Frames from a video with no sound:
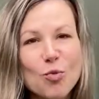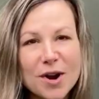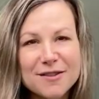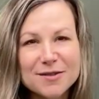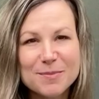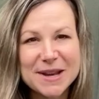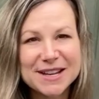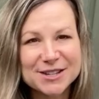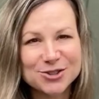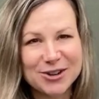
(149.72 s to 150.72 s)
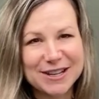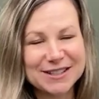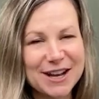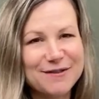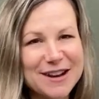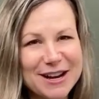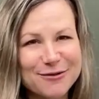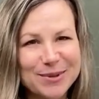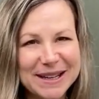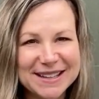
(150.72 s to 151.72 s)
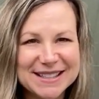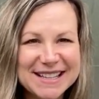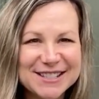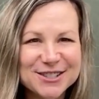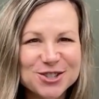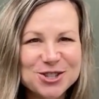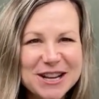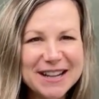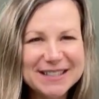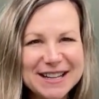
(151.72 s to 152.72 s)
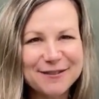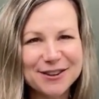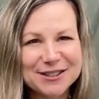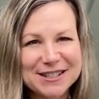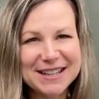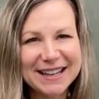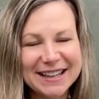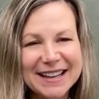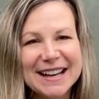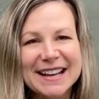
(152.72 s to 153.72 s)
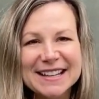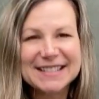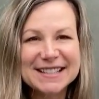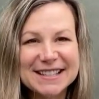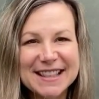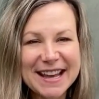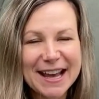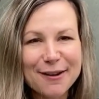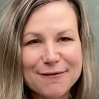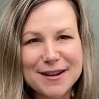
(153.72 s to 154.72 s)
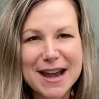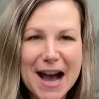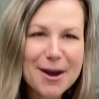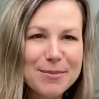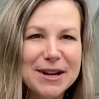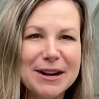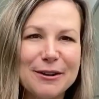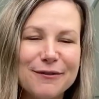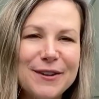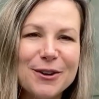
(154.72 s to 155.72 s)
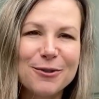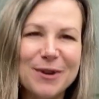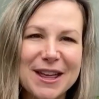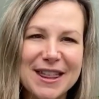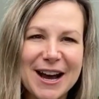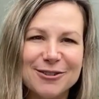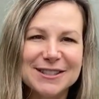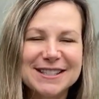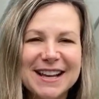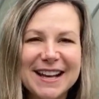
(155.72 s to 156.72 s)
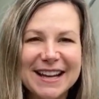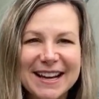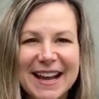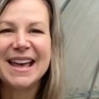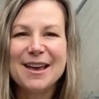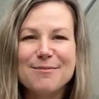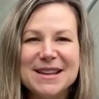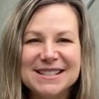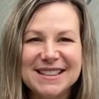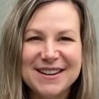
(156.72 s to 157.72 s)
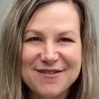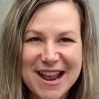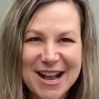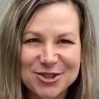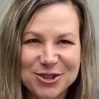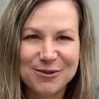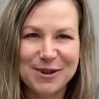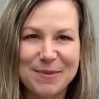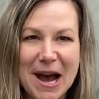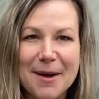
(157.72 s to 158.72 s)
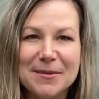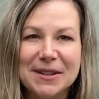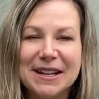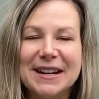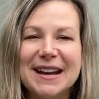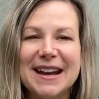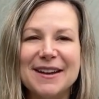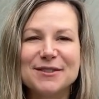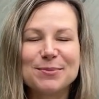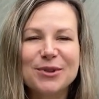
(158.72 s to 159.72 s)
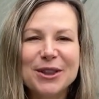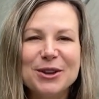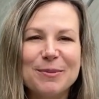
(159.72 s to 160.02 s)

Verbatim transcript: One of the biggest strengths of native plants is their genetic diversity. Since they have not been interfered with outside, it means that they've naturally repopulated and have spread their